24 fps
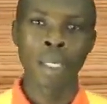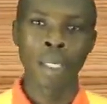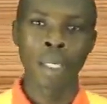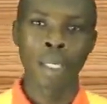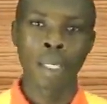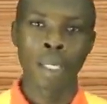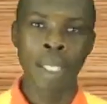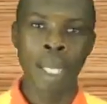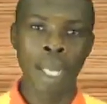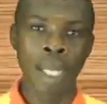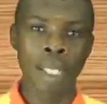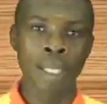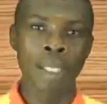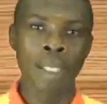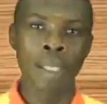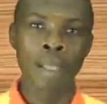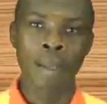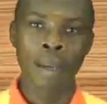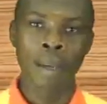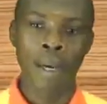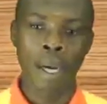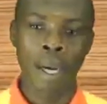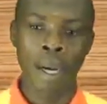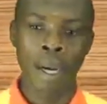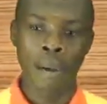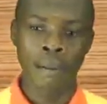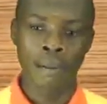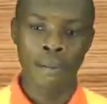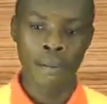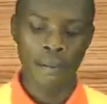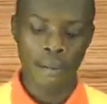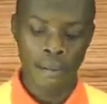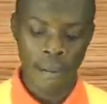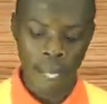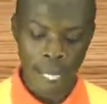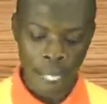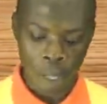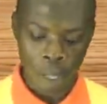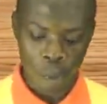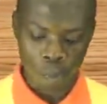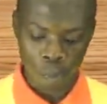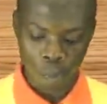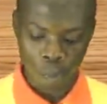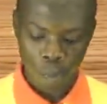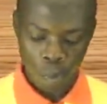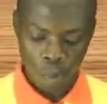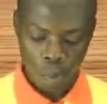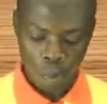that value.
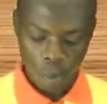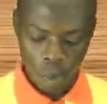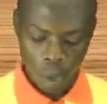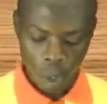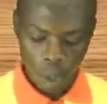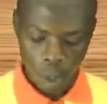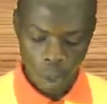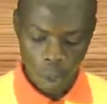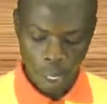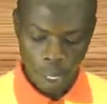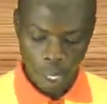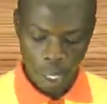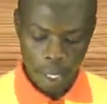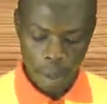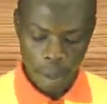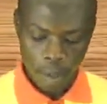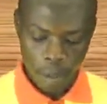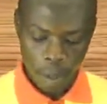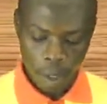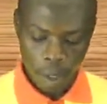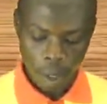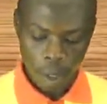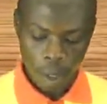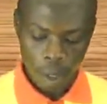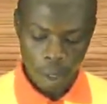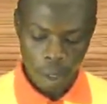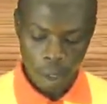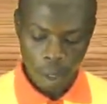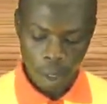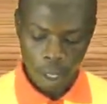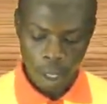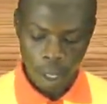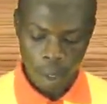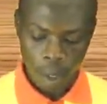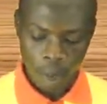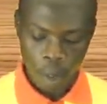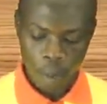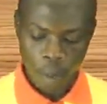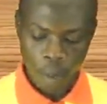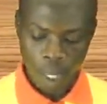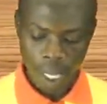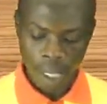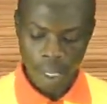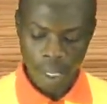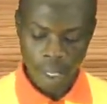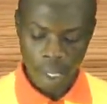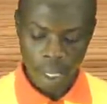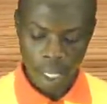Okay, so I hope
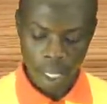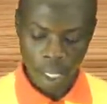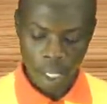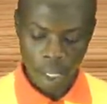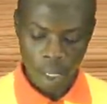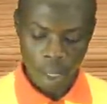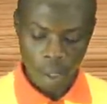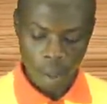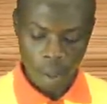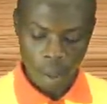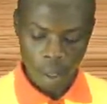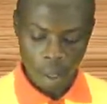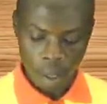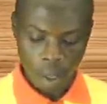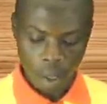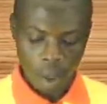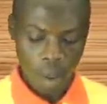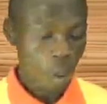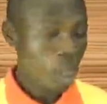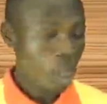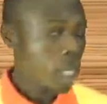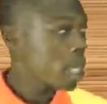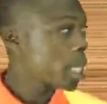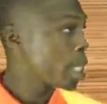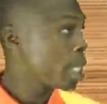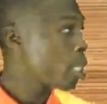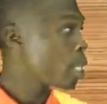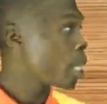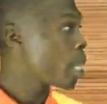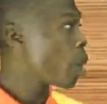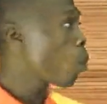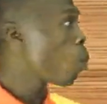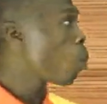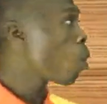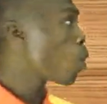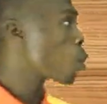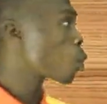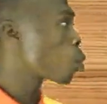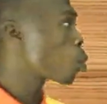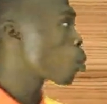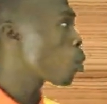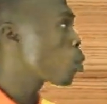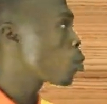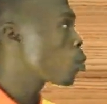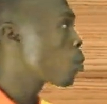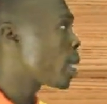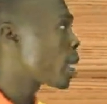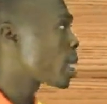that is taken. So in other words,
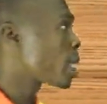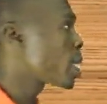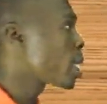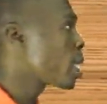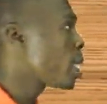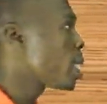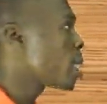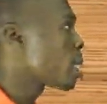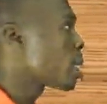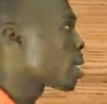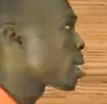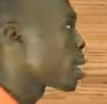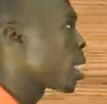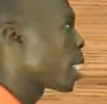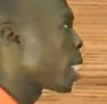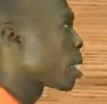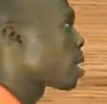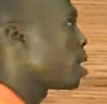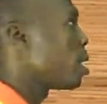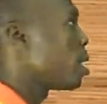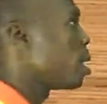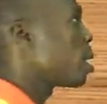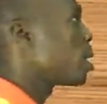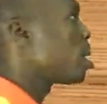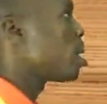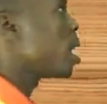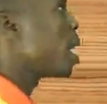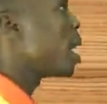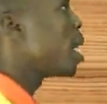what we are saying is that the